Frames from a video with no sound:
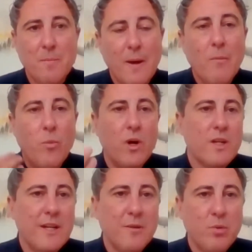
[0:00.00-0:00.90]
But what
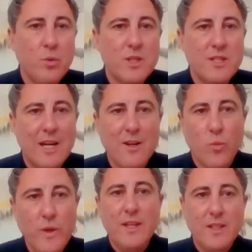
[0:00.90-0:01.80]
kind of process are
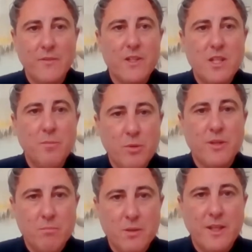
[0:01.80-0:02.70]
we individually putting
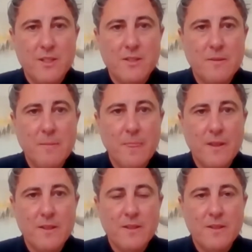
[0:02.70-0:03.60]
in place
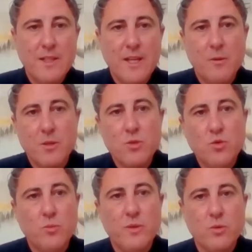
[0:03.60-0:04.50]
to help us
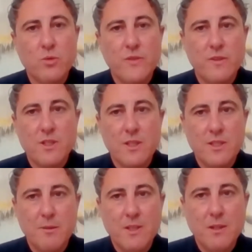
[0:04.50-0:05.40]
cope with those feelings at the
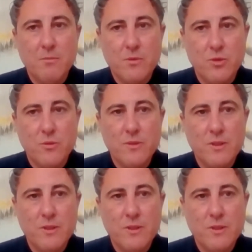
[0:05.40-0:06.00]
same time too?